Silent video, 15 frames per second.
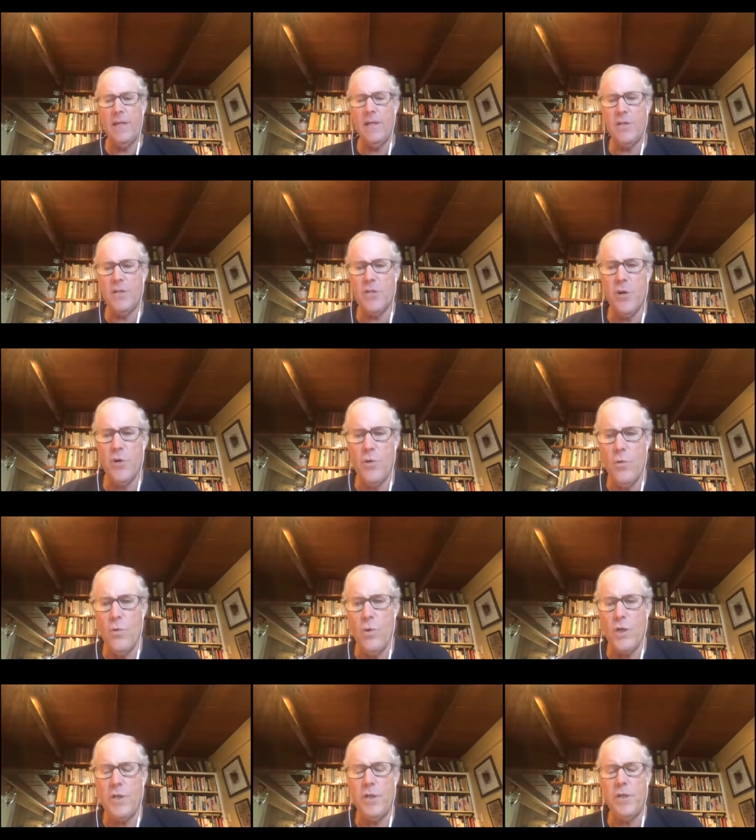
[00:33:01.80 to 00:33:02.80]
so
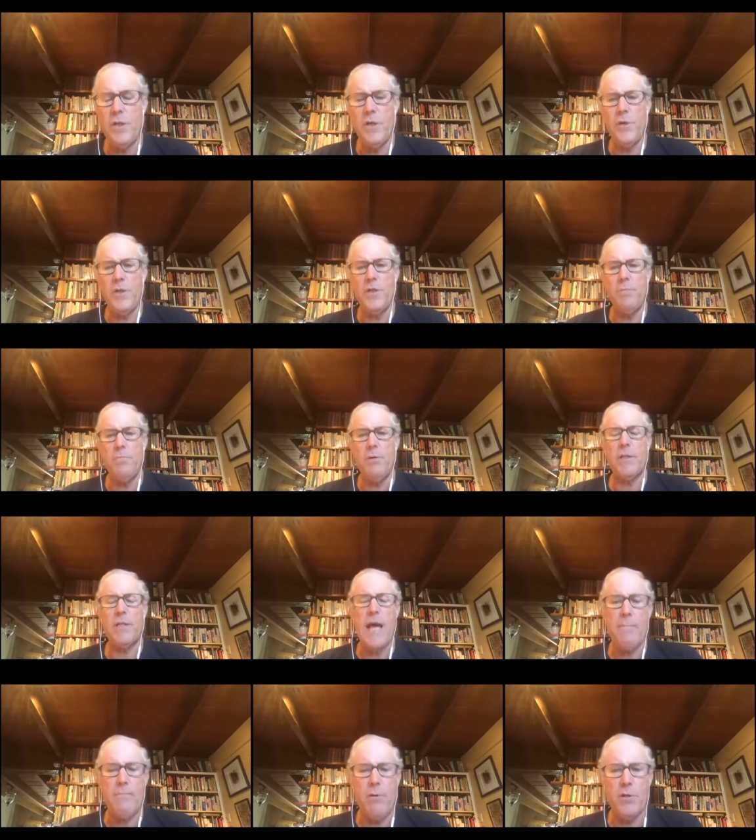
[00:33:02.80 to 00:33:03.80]
what you do is you put
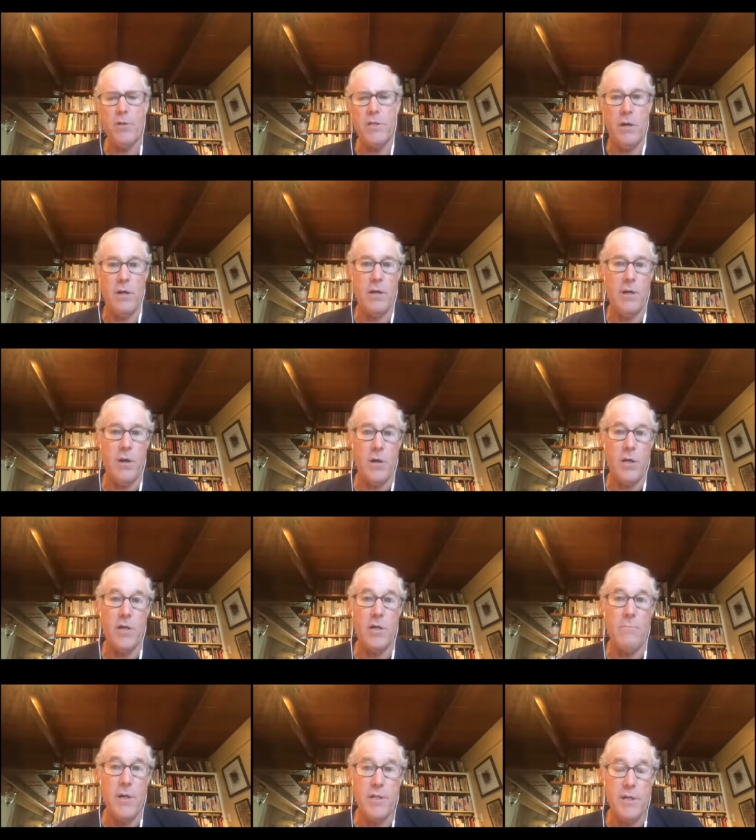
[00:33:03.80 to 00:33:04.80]
that person on a, on a
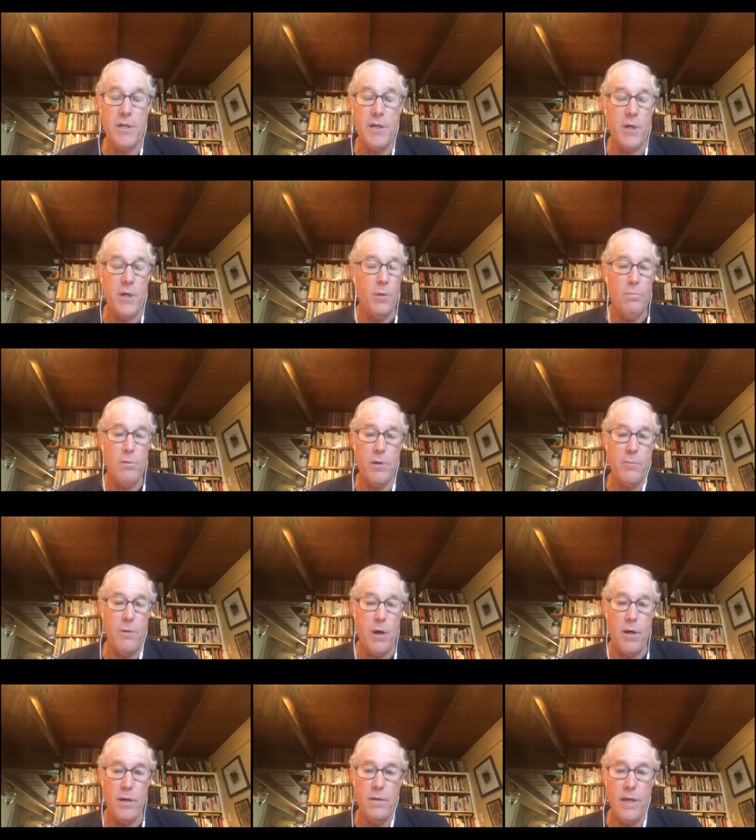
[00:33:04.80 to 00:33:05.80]
commission. You don't put them
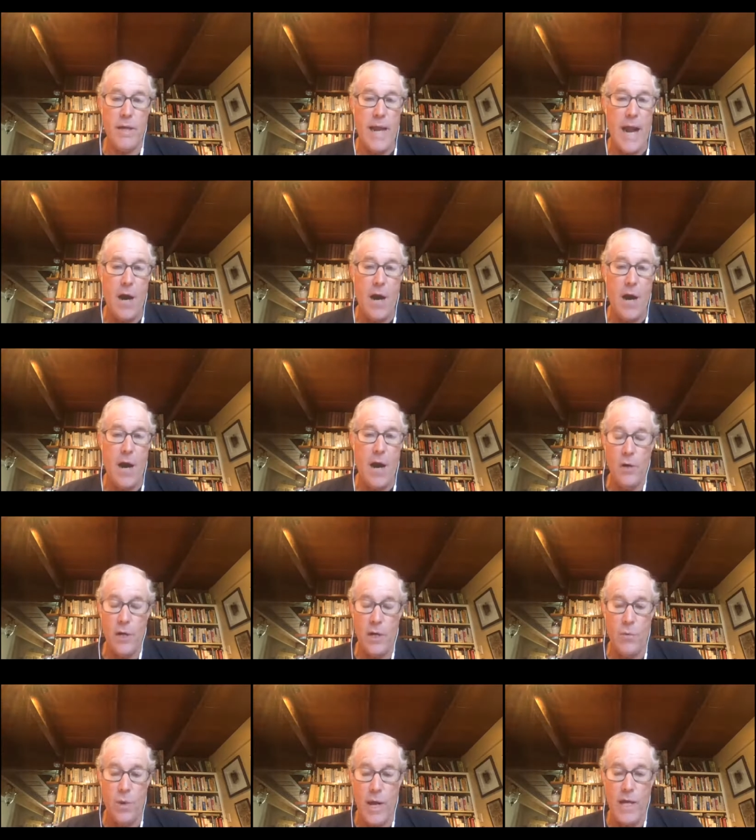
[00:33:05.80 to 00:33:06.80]
on an hourly
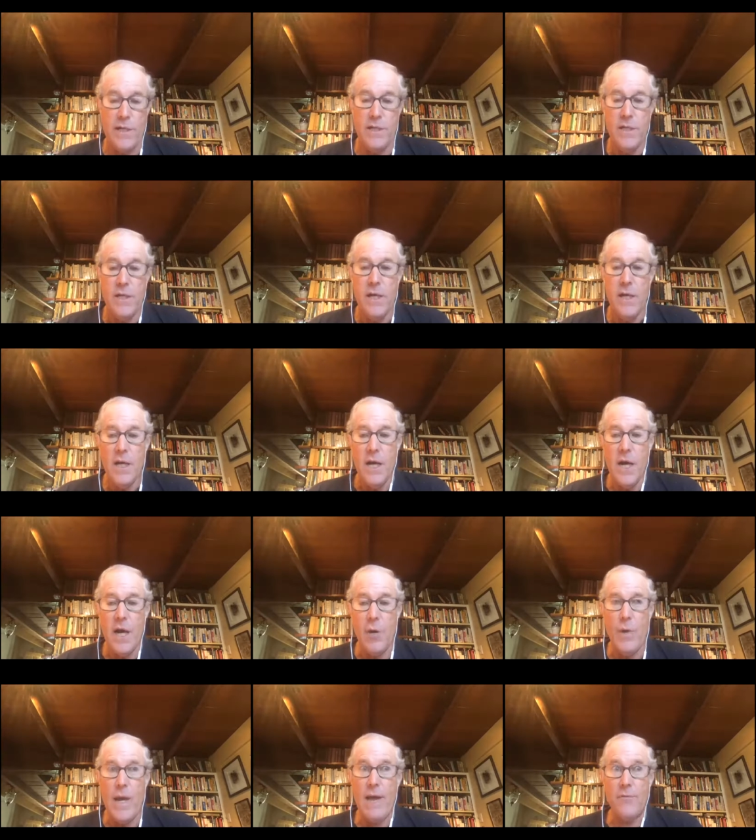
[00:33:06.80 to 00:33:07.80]
wage. Uh,
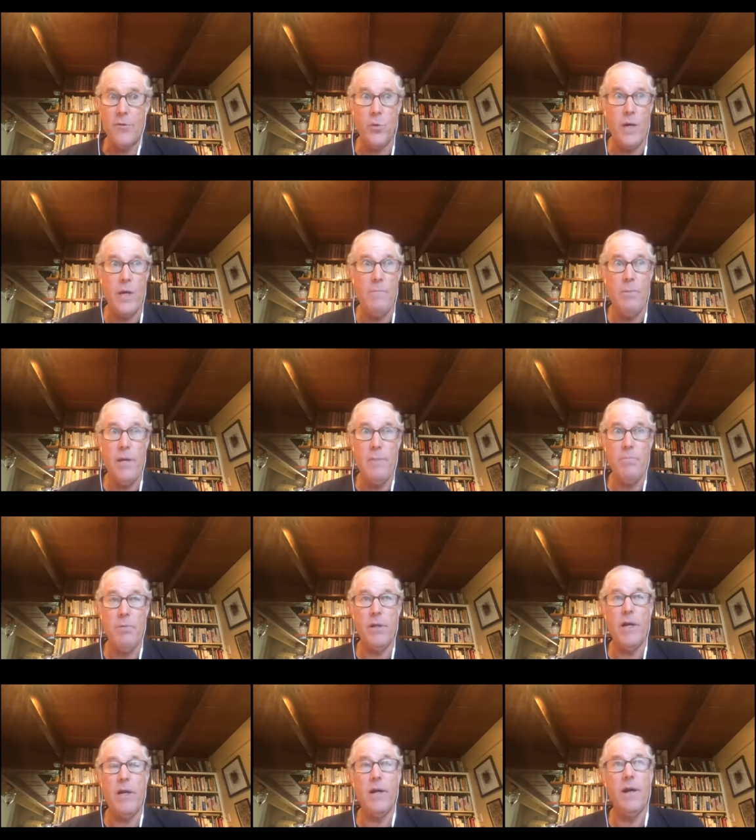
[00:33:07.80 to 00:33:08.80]
we have 20 people
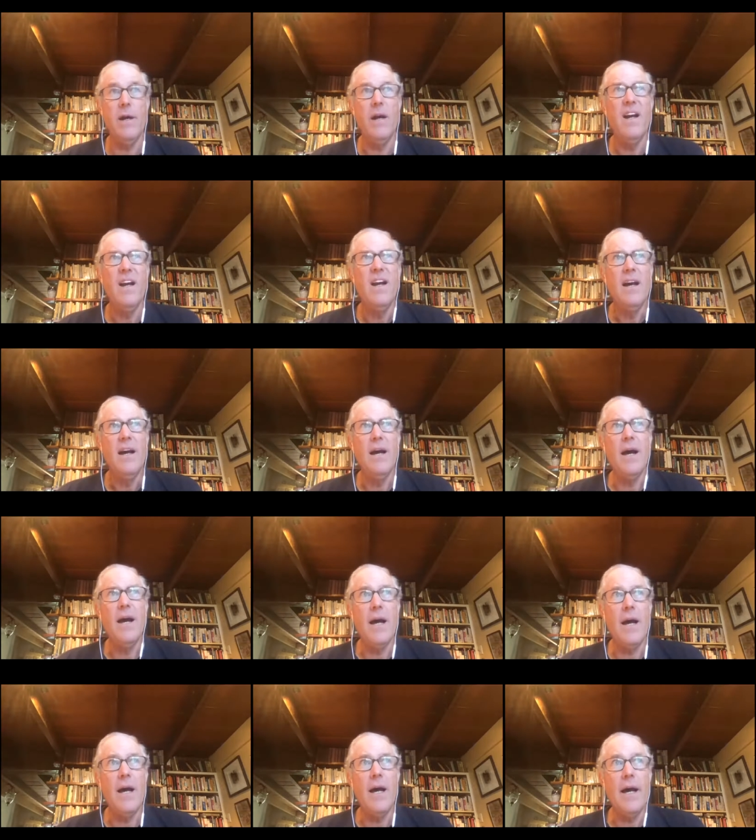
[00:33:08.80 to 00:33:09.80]
here
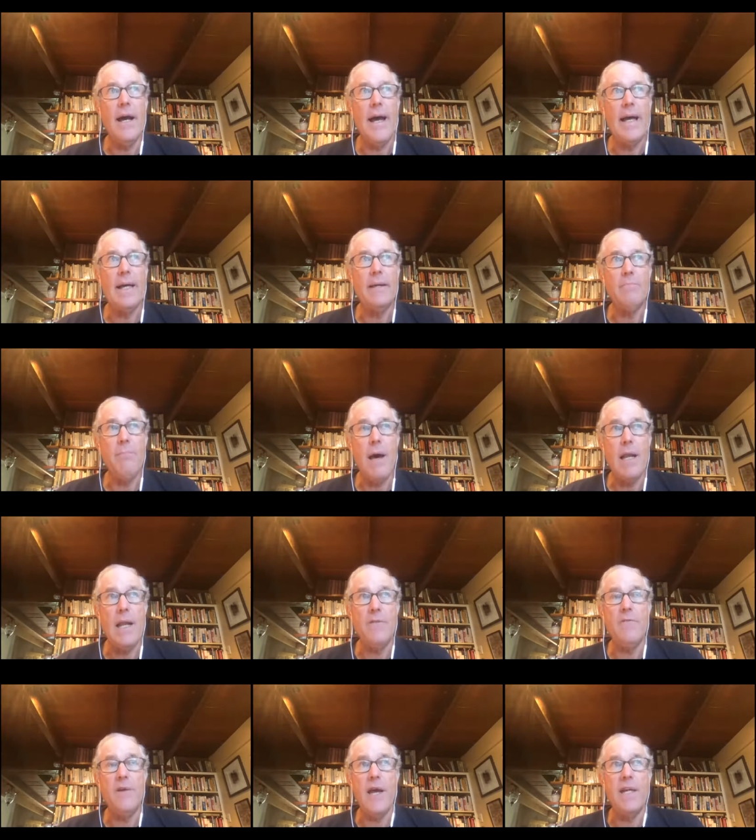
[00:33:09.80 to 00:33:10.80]
uh, at
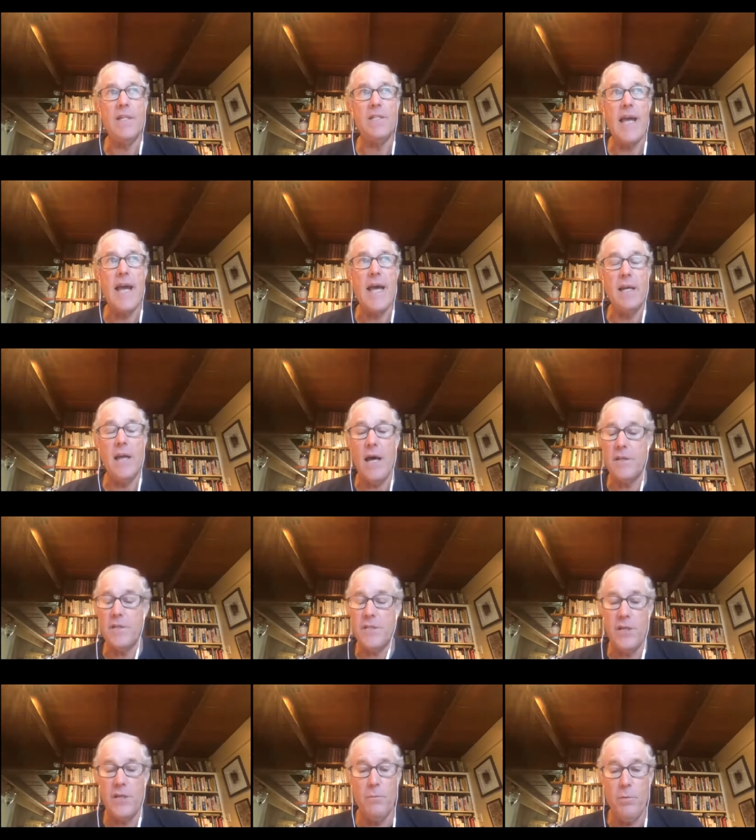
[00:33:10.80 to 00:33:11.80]
Polyface, and not a
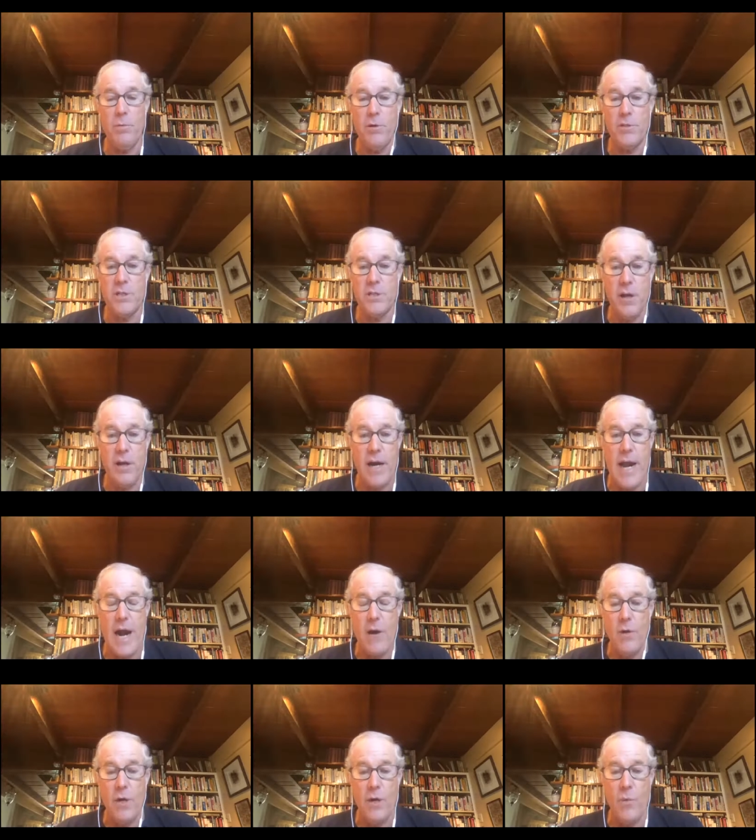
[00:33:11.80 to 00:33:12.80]
single person's on an
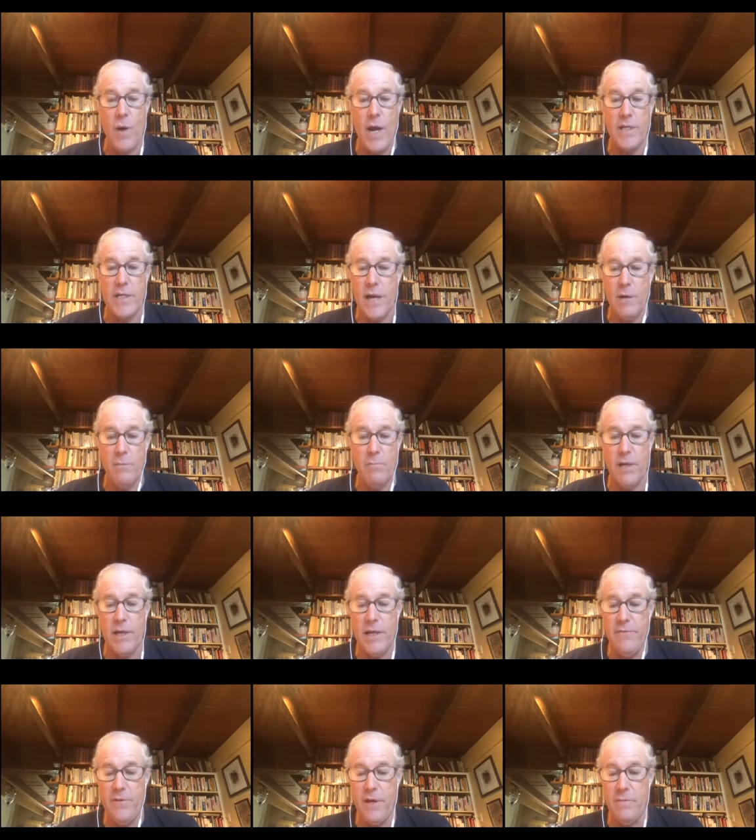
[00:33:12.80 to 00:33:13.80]
hourly wage. I don't
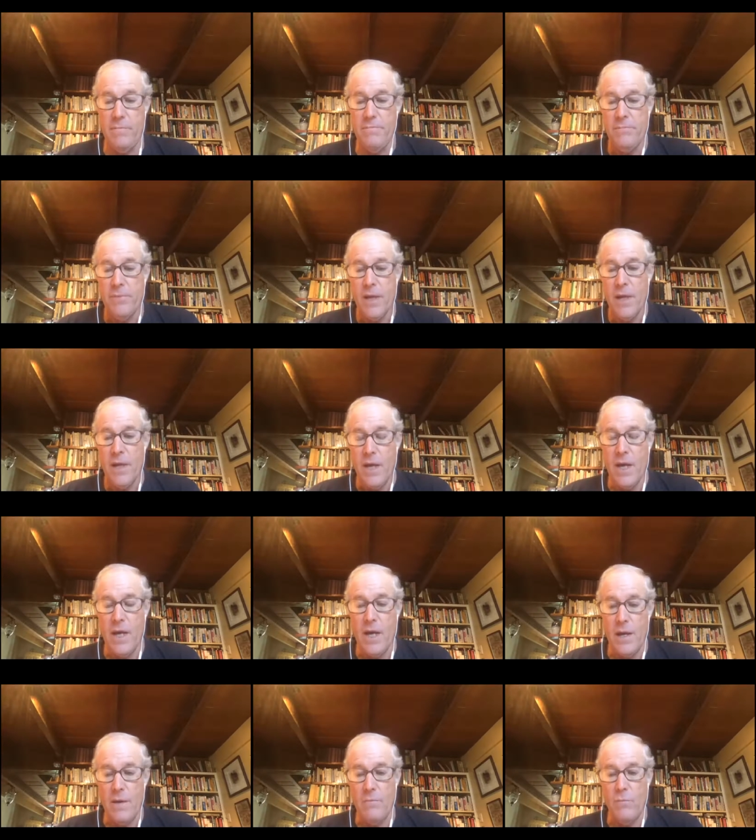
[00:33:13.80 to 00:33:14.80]
believe in them.
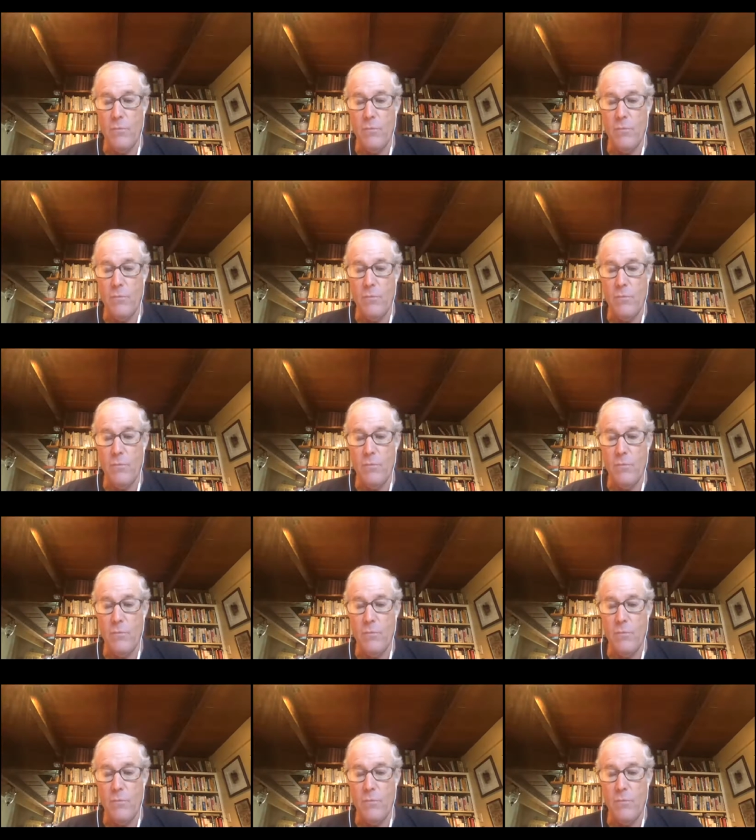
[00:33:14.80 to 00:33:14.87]
Um,